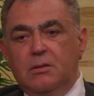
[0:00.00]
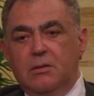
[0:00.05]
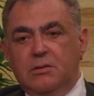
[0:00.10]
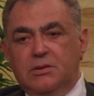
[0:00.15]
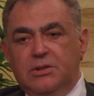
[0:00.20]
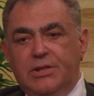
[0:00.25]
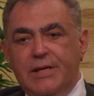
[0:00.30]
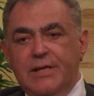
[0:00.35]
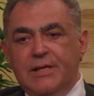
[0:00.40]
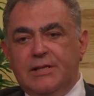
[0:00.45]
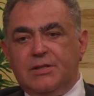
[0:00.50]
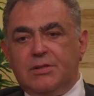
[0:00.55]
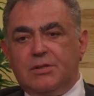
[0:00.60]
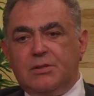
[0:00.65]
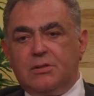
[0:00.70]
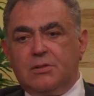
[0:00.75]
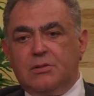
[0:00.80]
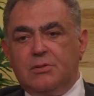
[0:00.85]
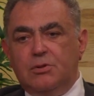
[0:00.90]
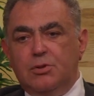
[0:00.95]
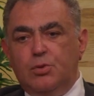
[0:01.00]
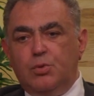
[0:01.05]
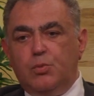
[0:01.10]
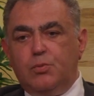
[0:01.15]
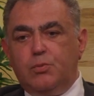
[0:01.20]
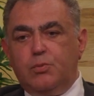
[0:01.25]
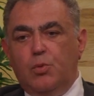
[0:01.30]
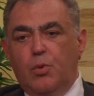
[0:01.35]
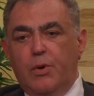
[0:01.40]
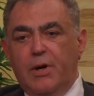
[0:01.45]
things could
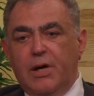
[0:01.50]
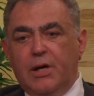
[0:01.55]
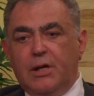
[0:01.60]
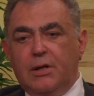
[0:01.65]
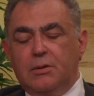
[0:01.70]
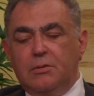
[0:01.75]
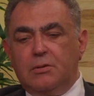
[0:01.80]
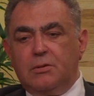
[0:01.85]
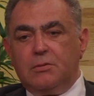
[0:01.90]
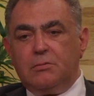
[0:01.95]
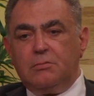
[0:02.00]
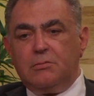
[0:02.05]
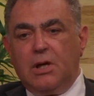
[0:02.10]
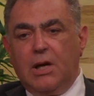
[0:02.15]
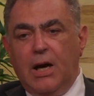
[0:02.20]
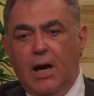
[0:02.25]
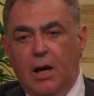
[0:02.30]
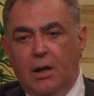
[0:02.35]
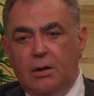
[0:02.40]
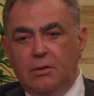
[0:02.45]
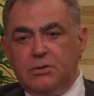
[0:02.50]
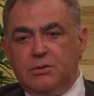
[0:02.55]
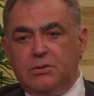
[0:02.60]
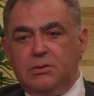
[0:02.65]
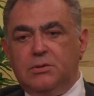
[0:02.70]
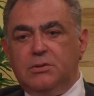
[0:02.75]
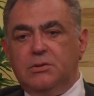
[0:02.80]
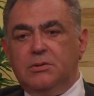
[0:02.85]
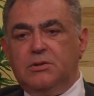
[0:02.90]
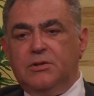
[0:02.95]
work out
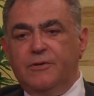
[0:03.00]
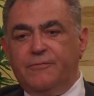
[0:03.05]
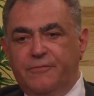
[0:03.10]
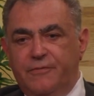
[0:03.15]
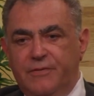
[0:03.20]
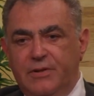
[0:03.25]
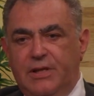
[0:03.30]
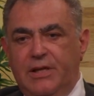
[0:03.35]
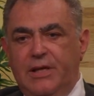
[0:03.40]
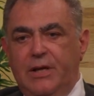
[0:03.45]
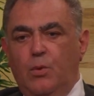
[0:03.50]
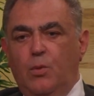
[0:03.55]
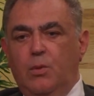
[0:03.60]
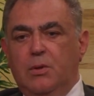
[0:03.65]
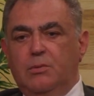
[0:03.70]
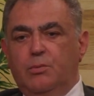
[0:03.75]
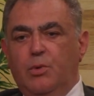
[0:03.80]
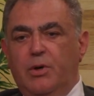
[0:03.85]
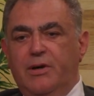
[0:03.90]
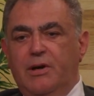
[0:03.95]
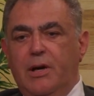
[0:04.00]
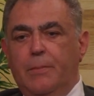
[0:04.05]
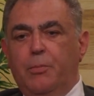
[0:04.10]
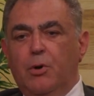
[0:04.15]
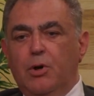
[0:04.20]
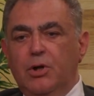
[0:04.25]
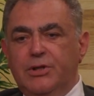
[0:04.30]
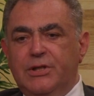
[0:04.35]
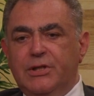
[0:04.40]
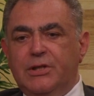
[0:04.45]
differently, where a
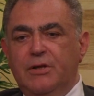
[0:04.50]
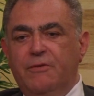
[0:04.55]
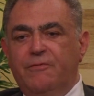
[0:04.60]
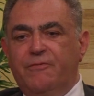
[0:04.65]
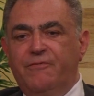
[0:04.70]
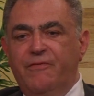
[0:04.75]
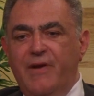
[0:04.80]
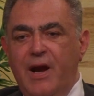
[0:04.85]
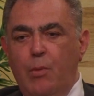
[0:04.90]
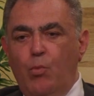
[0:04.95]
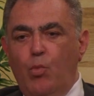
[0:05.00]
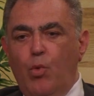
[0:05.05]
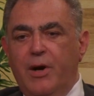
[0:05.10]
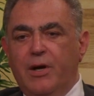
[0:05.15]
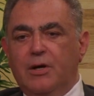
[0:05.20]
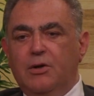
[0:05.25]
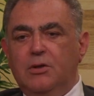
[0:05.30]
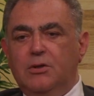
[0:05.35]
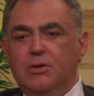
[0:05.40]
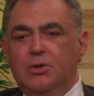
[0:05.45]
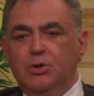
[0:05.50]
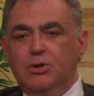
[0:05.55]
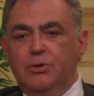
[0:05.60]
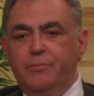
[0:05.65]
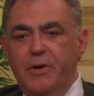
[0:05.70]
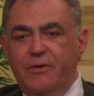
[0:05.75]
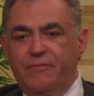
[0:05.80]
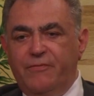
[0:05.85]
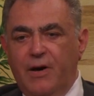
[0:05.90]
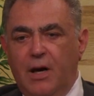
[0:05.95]
political framework could
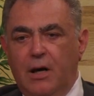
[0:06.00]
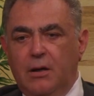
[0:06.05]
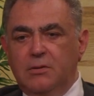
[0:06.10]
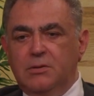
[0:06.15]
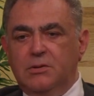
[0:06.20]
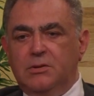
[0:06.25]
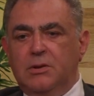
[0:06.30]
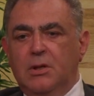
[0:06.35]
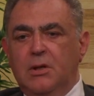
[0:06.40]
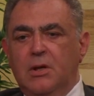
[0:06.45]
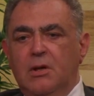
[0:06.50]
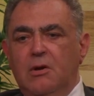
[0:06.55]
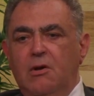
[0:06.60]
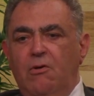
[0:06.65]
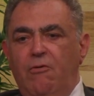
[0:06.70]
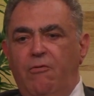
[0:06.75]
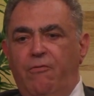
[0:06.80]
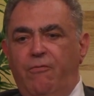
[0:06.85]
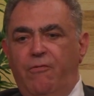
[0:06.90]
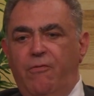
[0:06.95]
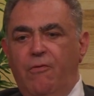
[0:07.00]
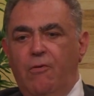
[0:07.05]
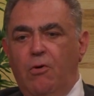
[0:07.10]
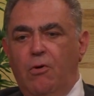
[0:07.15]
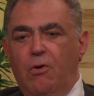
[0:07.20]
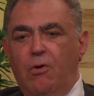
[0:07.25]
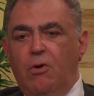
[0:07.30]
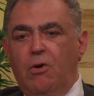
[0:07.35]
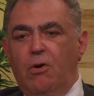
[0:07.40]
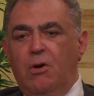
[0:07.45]
be found
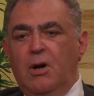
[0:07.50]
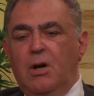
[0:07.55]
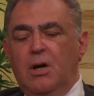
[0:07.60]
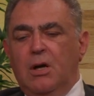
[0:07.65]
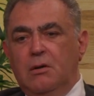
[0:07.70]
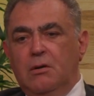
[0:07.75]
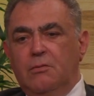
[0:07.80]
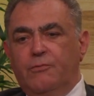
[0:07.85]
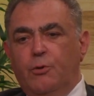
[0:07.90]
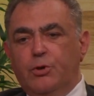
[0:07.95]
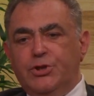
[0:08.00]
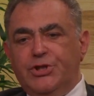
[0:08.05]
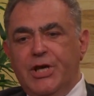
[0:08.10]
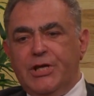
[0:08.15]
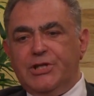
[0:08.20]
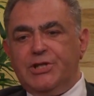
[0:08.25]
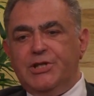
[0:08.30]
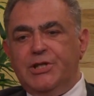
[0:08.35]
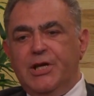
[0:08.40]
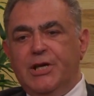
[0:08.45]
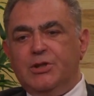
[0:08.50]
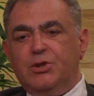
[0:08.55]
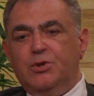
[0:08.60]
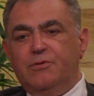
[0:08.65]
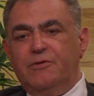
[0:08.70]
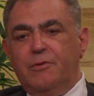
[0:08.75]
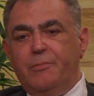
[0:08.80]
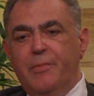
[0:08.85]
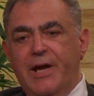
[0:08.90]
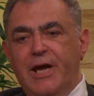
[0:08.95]
for Chechnya to
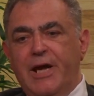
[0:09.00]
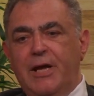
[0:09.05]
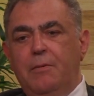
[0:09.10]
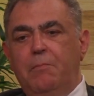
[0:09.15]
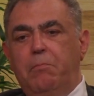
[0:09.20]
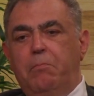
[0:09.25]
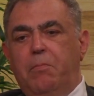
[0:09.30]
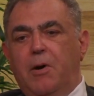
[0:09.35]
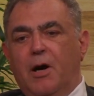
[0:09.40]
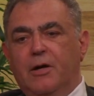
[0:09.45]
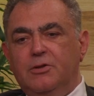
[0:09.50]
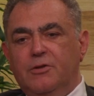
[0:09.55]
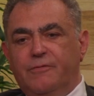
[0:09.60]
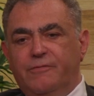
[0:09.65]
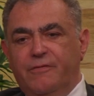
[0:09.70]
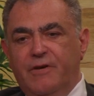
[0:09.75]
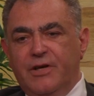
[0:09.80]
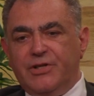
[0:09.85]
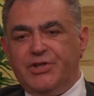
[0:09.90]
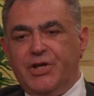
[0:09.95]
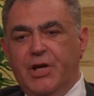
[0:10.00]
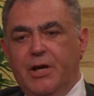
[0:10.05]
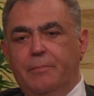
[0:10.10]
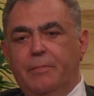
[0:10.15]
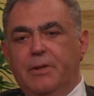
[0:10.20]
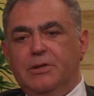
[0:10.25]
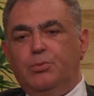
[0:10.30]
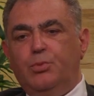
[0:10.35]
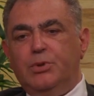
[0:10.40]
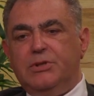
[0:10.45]
remain part of Russia,
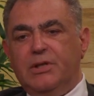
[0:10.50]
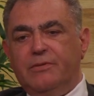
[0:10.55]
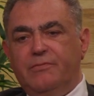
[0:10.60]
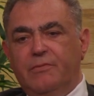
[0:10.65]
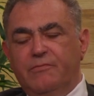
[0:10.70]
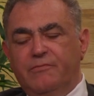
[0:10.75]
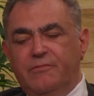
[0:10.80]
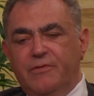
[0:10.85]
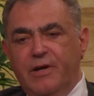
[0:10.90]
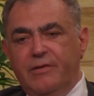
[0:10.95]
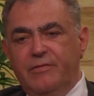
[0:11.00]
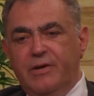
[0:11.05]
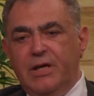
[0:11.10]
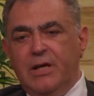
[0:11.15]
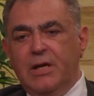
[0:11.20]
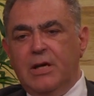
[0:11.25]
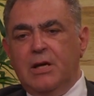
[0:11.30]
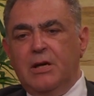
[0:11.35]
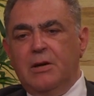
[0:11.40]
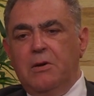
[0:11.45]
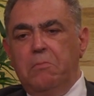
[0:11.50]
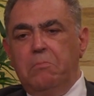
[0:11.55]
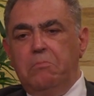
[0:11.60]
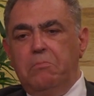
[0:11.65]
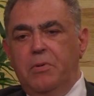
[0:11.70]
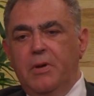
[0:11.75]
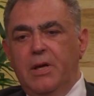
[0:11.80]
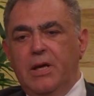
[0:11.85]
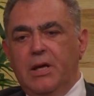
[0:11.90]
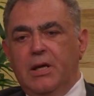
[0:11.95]
but with a very
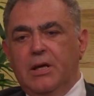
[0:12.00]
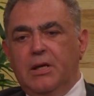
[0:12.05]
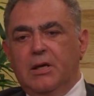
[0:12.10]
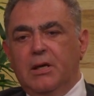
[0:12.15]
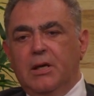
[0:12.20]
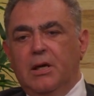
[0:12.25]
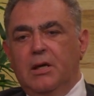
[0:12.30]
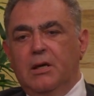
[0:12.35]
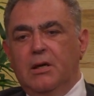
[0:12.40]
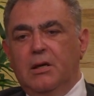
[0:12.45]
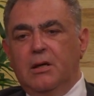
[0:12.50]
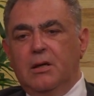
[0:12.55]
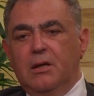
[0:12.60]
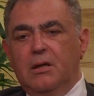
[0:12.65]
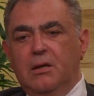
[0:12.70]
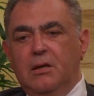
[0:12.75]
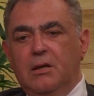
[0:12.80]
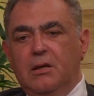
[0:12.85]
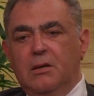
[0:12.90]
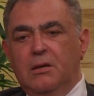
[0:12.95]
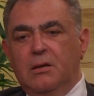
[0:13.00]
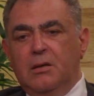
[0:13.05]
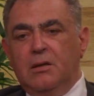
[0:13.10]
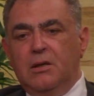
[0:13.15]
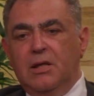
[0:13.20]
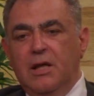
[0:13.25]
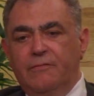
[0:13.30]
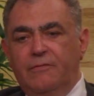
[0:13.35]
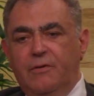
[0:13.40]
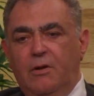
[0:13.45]
big
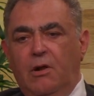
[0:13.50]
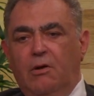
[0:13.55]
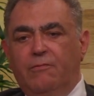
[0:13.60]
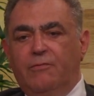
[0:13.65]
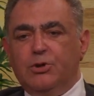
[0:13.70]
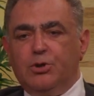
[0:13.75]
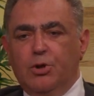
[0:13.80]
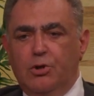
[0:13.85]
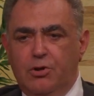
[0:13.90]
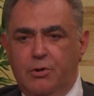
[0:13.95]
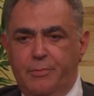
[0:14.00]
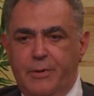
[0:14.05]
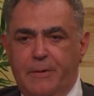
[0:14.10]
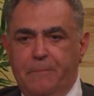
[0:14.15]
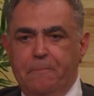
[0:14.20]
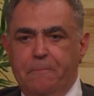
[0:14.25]
level of autonomy.